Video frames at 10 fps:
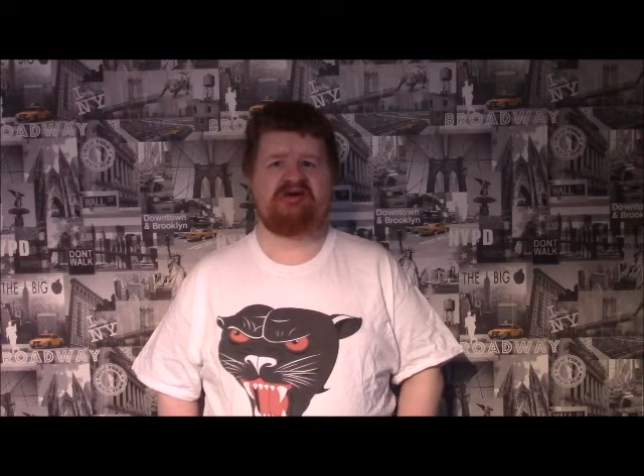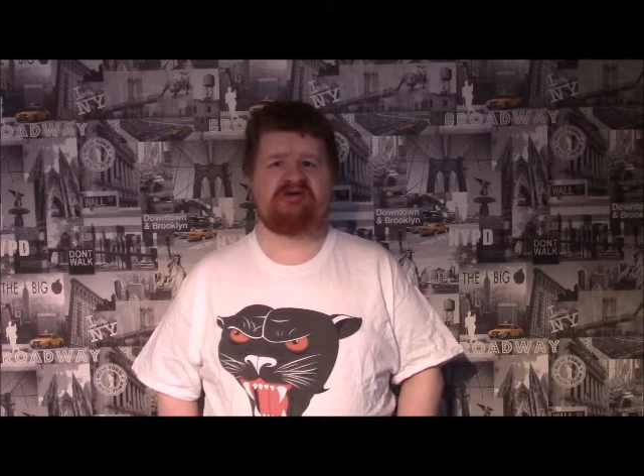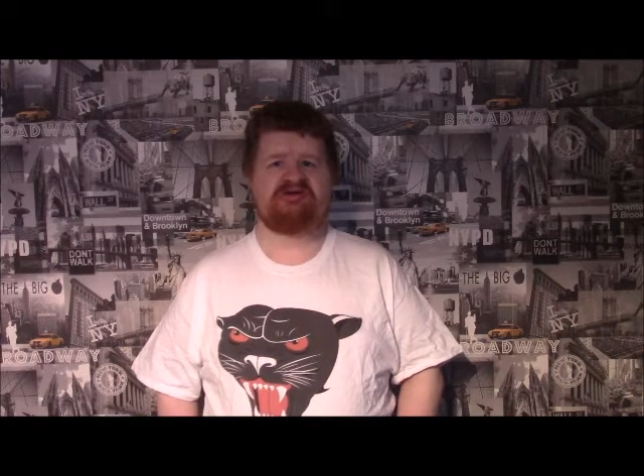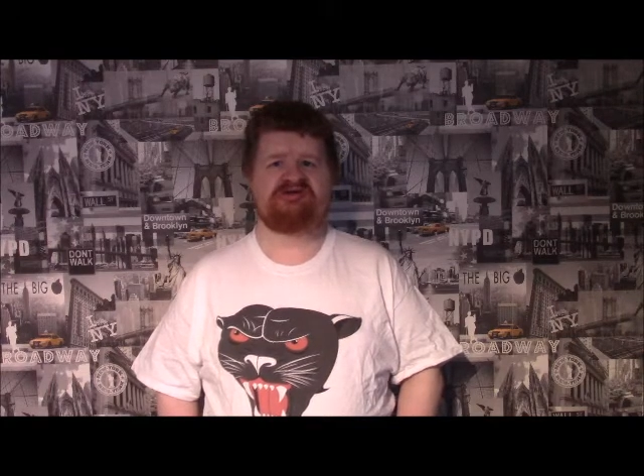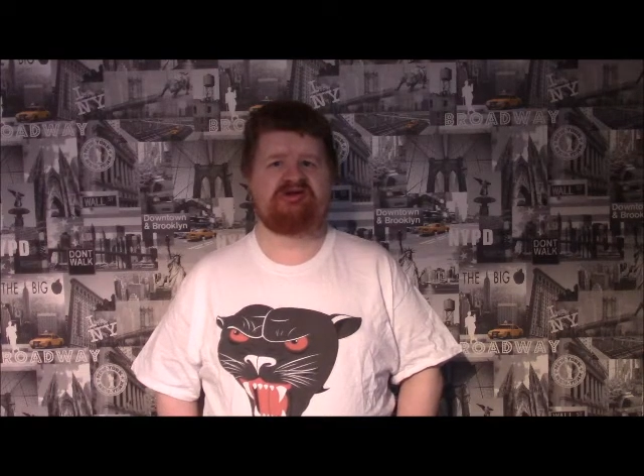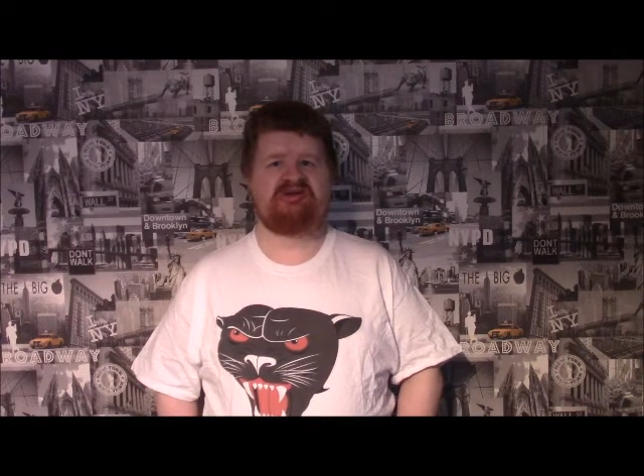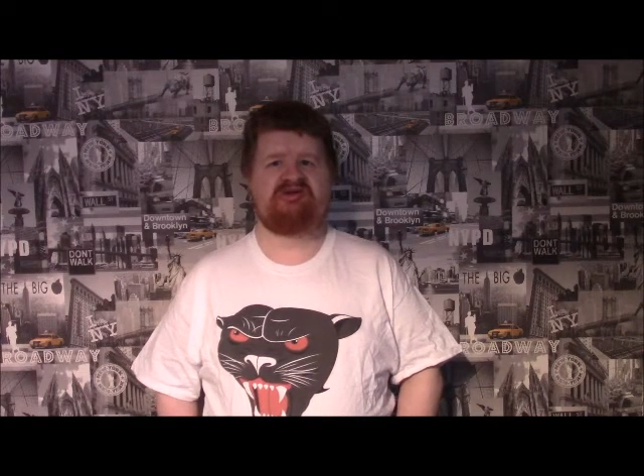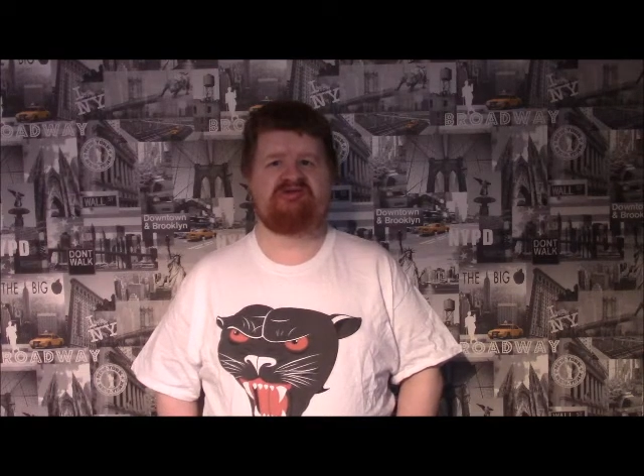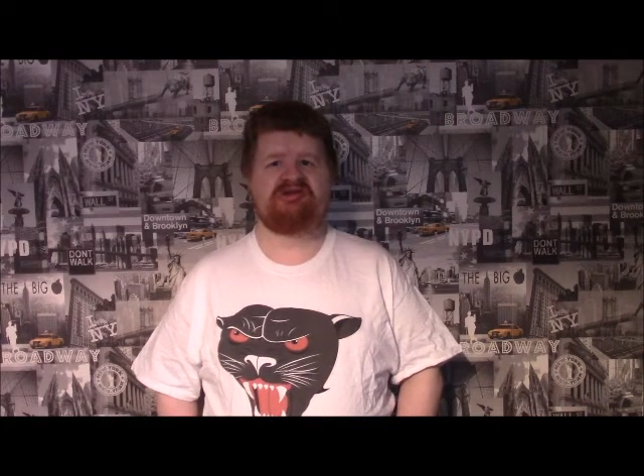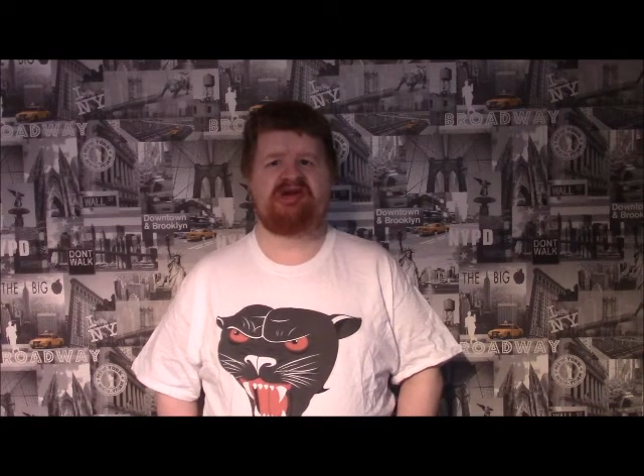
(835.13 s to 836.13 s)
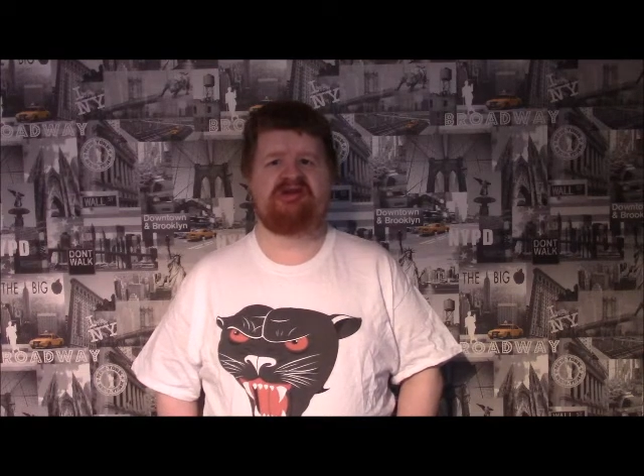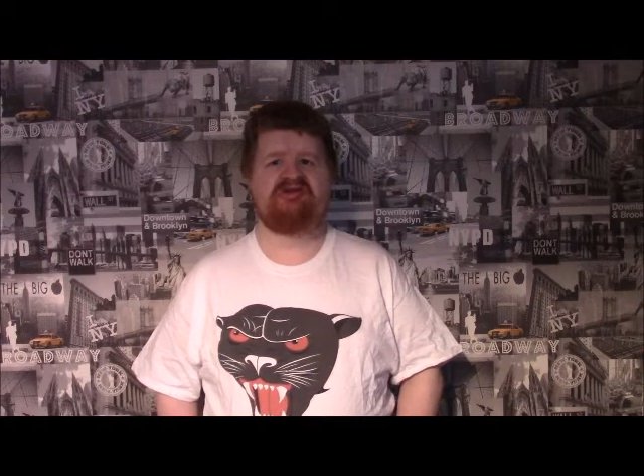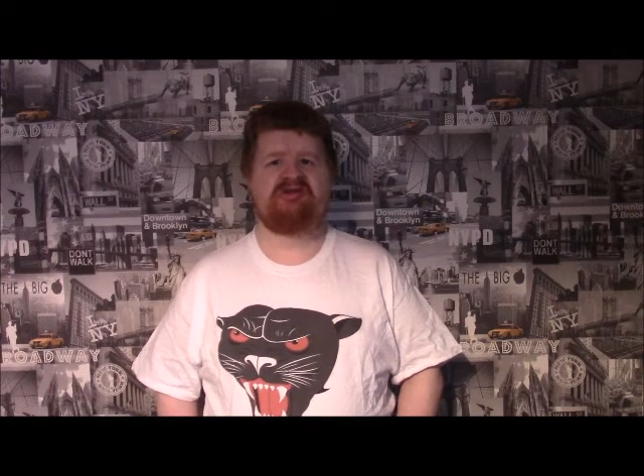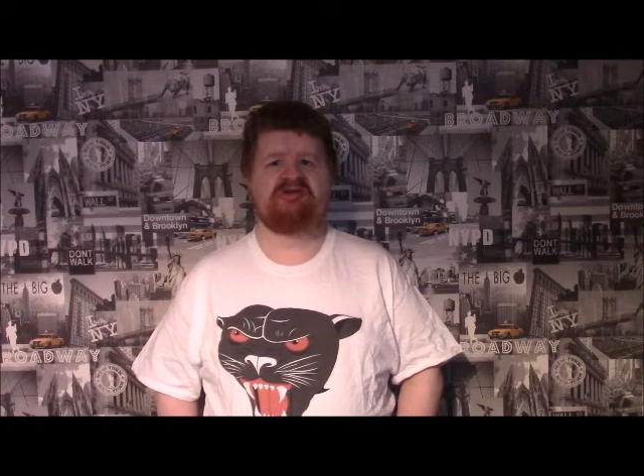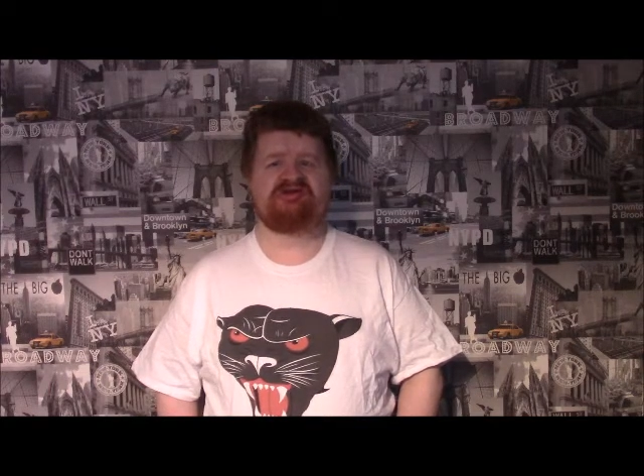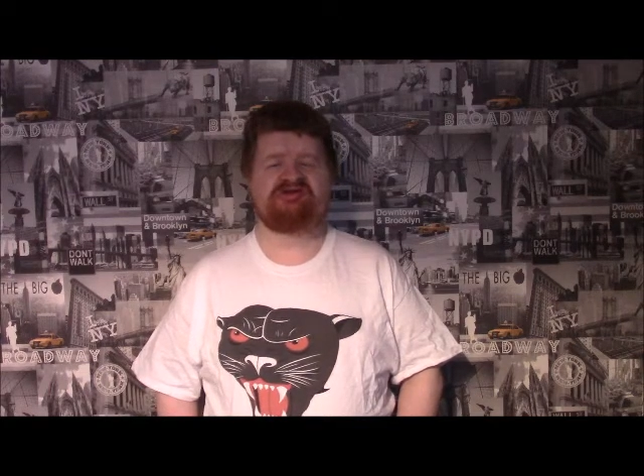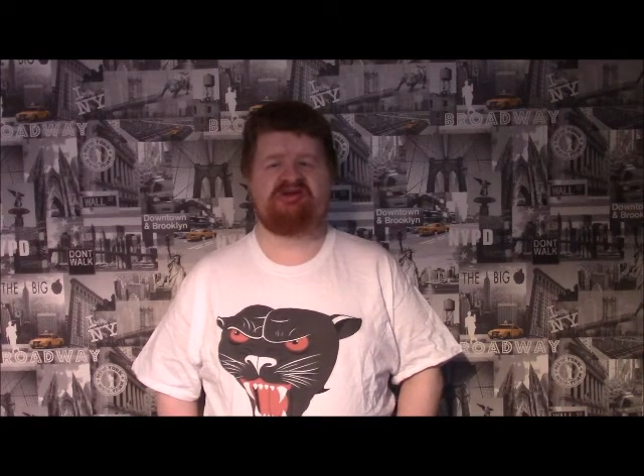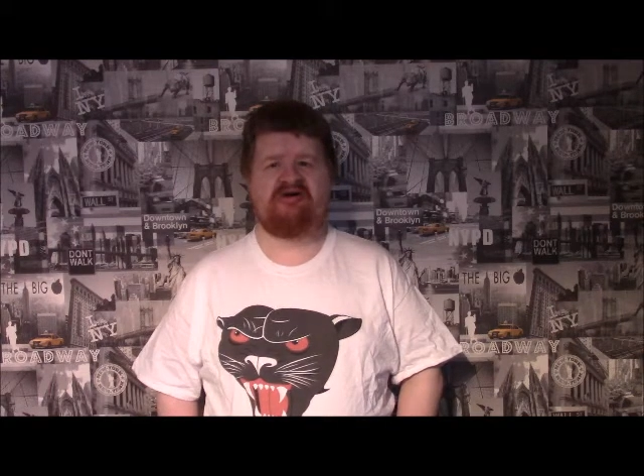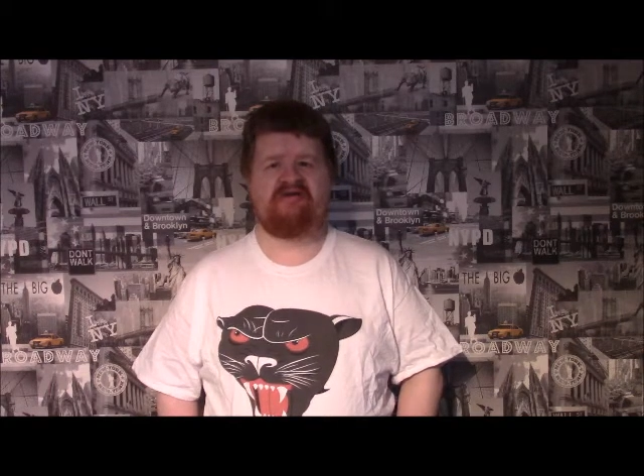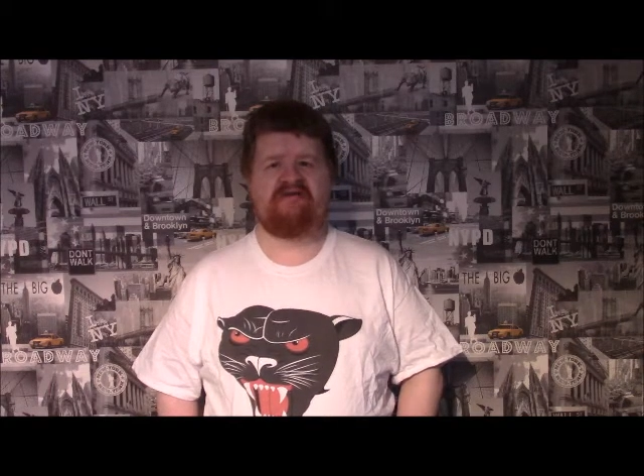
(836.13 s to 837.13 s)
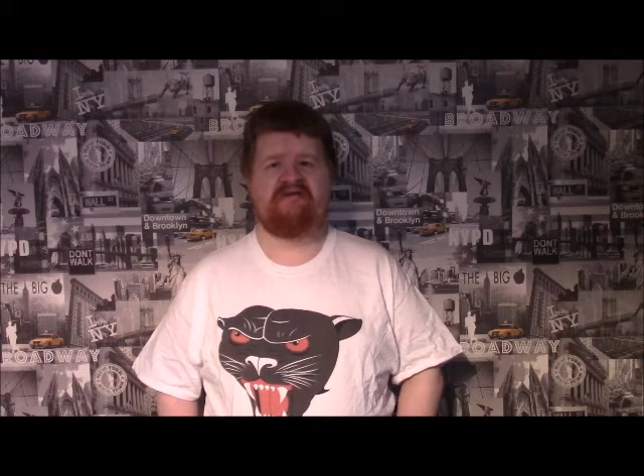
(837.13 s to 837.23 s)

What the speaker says: or still retaining her stuff.